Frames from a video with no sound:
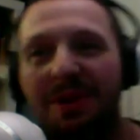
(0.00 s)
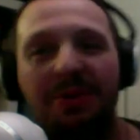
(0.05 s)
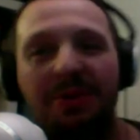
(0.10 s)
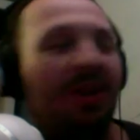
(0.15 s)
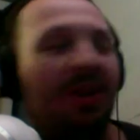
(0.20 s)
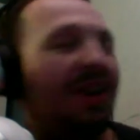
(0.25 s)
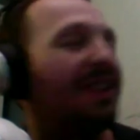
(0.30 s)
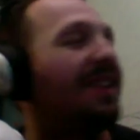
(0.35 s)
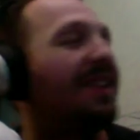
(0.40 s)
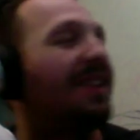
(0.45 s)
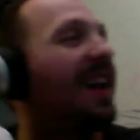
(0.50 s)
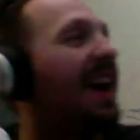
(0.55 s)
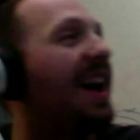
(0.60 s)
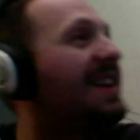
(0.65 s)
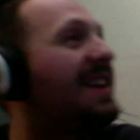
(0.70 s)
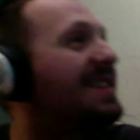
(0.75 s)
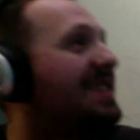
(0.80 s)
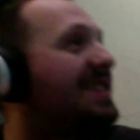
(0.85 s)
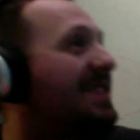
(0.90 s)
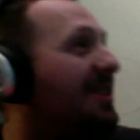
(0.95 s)
since we were
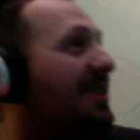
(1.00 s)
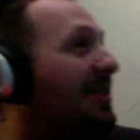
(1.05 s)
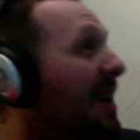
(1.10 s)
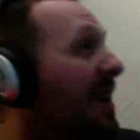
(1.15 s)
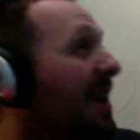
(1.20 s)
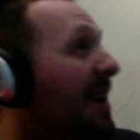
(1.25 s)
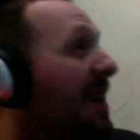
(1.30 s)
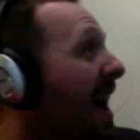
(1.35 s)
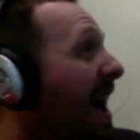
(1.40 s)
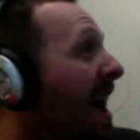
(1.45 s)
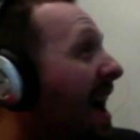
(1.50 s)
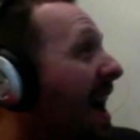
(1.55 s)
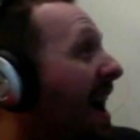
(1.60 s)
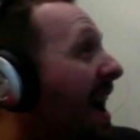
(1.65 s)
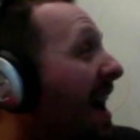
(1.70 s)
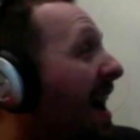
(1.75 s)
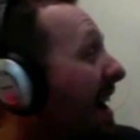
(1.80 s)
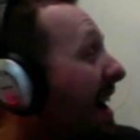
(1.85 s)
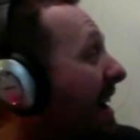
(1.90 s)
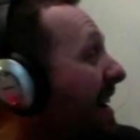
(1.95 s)
on last. So
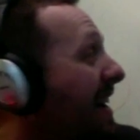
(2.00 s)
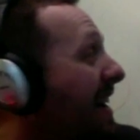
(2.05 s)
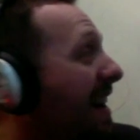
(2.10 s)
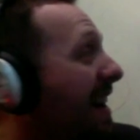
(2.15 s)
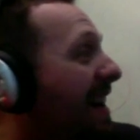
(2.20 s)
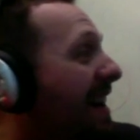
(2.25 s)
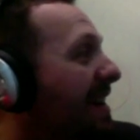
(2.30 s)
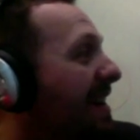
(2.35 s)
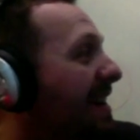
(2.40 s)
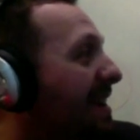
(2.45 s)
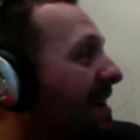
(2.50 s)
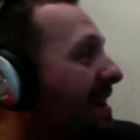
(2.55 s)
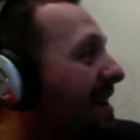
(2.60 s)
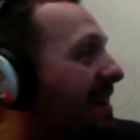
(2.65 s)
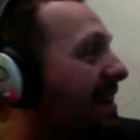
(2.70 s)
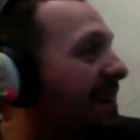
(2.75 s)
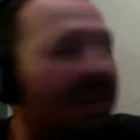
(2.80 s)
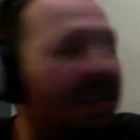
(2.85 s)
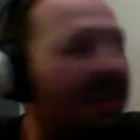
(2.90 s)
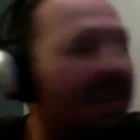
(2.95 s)

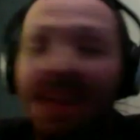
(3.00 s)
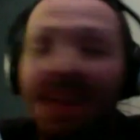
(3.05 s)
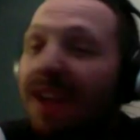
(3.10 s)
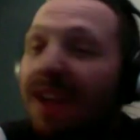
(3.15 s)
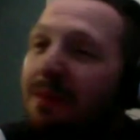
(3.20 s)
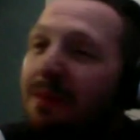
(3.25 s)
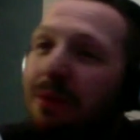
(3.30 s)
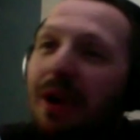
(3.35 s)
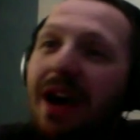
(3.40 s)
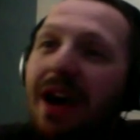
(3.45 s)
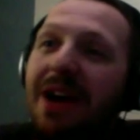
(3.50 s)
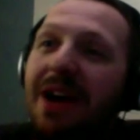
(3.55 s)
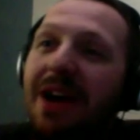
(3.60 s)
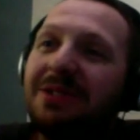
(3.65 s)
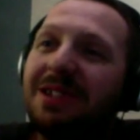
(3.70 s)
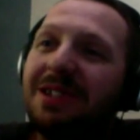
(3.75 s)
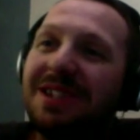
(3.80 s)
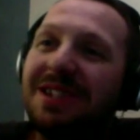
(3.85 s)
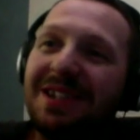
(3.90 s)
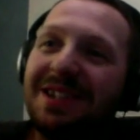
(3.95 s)
the Cleveland
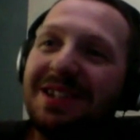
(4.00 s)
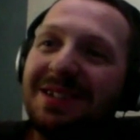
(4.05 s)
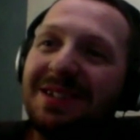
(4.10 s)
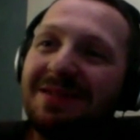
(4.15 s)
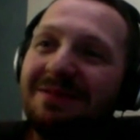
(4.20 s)
Browns.